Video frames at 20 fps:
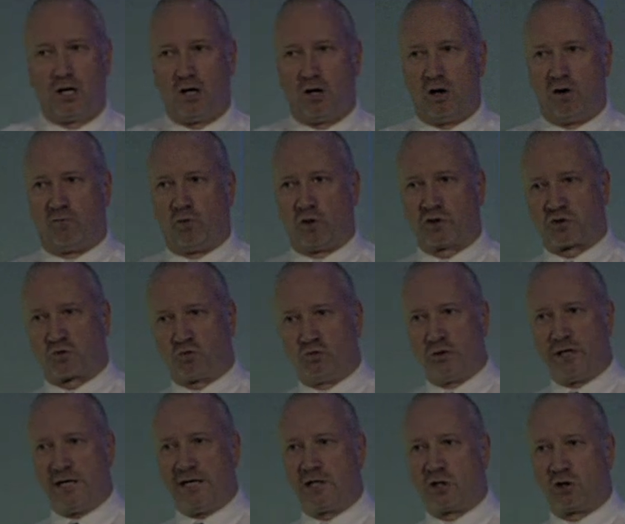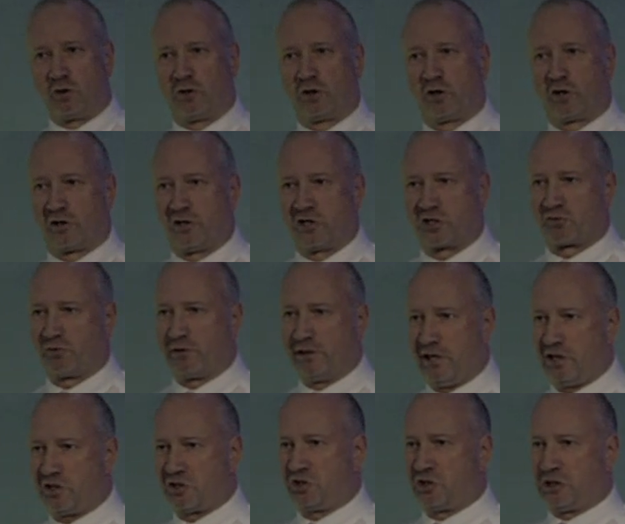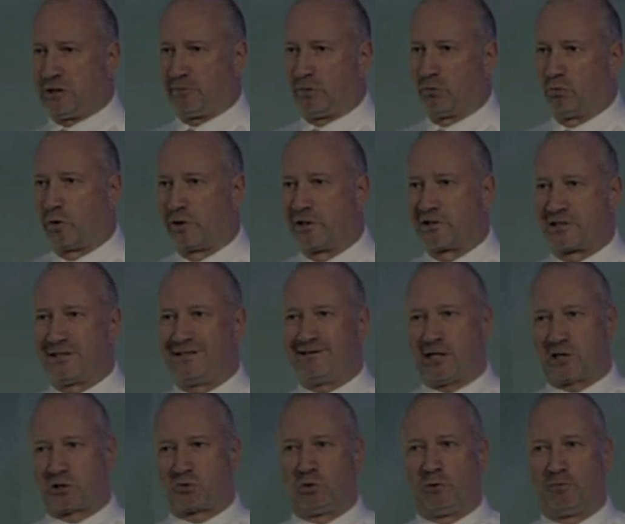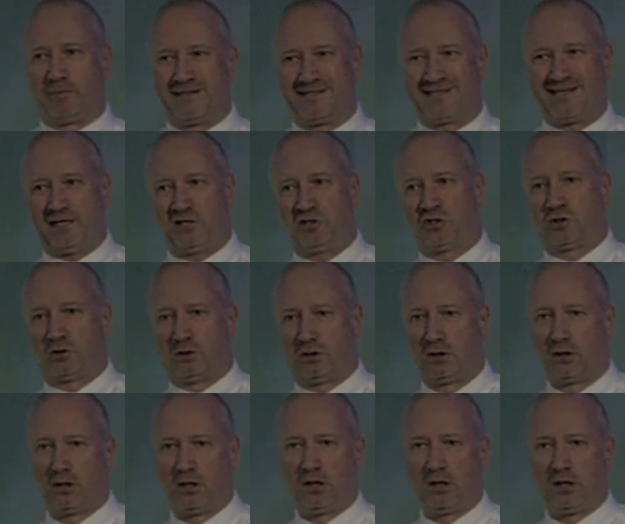of what's really going on in this relationship and what is the actual potential